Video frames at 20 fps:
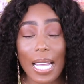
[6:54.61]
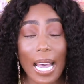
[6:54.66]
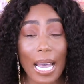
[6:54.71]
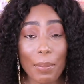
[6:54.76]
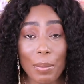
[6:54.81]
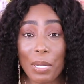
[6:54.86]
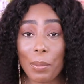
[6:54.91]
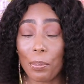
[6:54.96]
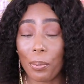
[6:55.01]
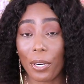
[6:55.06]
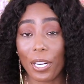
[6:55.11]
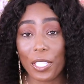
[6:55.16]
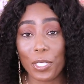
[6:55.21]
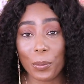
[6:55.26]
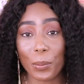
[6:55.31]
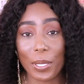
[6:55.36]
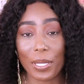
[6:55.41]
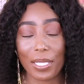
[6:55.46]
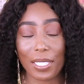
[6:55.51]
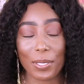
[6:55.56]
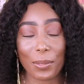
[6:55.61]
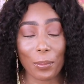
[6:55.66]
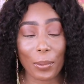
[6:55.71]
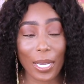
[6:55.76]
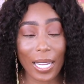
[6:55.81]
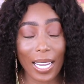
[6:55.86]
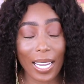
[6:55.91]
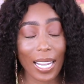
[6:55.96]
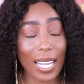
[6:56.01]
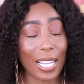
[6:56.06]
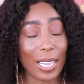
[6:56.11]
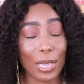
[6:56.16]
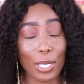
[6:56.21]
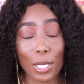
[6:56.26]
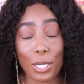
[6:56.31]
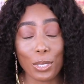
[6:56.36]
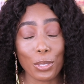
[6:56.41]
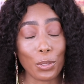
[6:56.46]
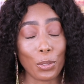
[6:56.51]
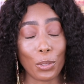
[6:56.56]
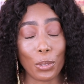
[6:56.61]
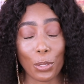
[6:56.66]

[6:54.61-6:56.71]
i'm impressed with this wig it looks